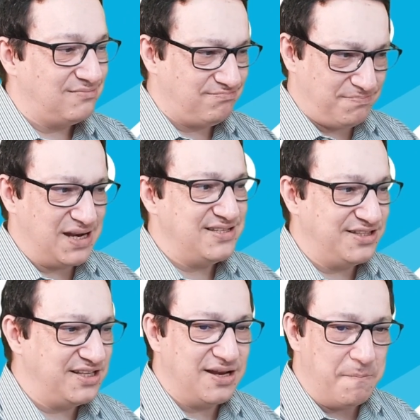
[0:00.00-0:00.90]
place
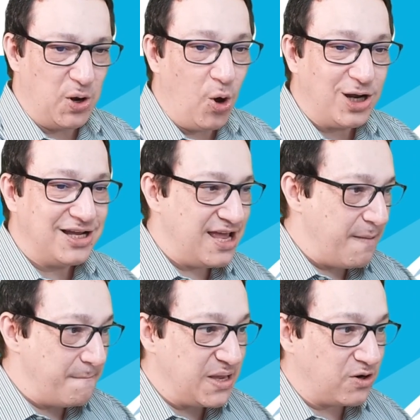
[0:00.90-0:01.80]
it in a block,
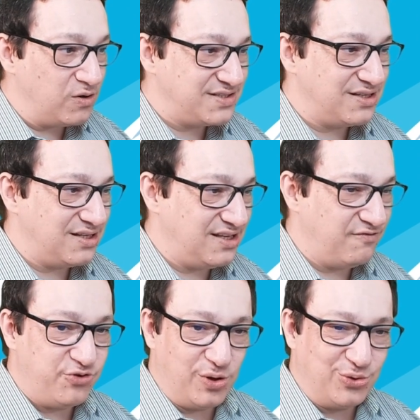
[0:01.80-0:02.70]
because
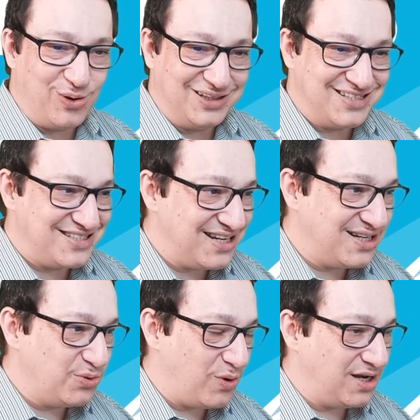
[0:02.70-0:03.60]
if you want to add the
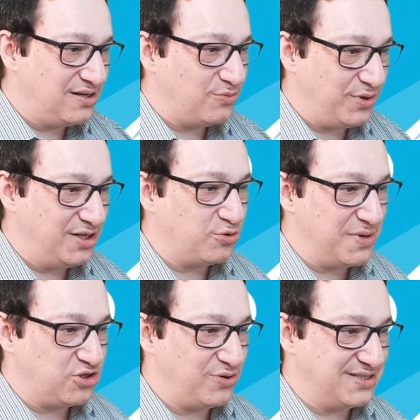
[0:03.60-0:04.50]
second one, we need to
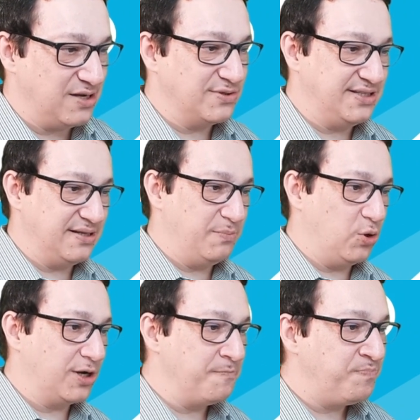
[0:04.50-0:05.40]
make sure it goes in the
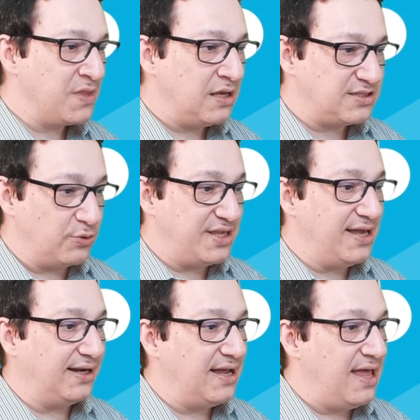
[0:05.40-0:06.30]
block. So
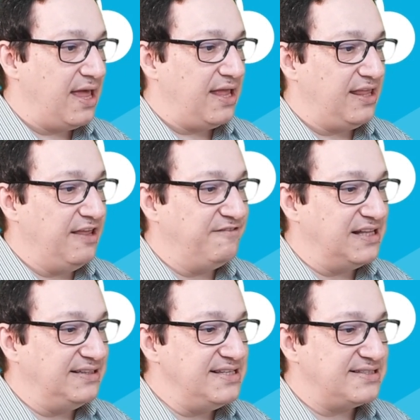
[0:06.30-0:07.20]
here, if
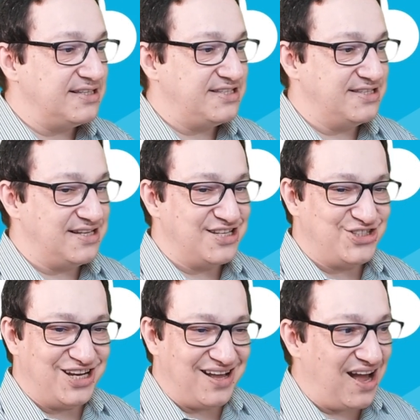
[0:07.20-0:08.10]
the distance is less
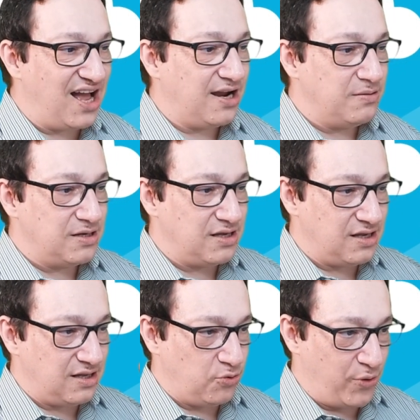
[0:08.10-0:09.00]
than r,
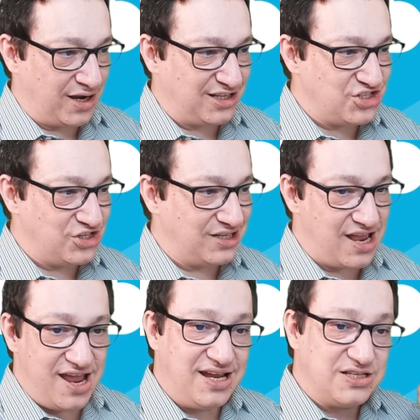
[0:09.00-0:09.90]
we are increasing the
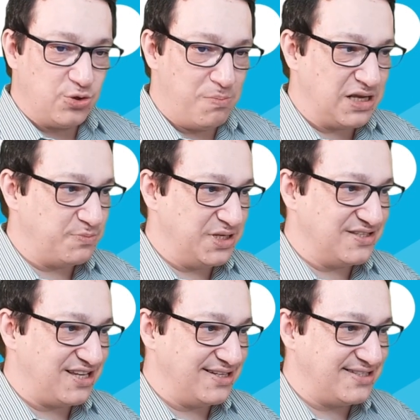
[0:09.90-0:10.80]
area, so must be
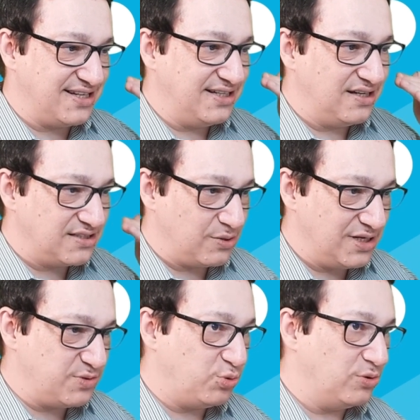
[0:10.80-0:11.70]
inside circle. So
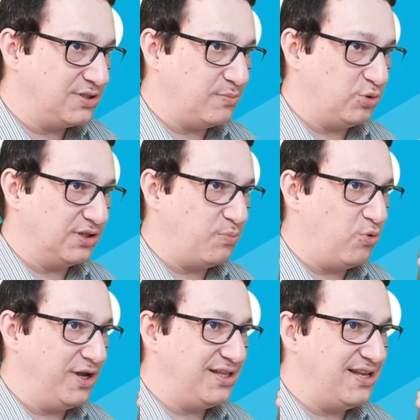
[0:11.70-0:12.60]
let's put a
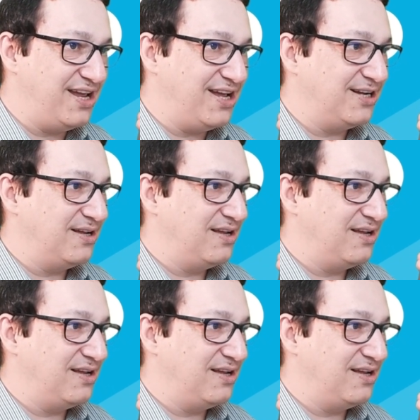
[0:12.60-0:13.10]
point there,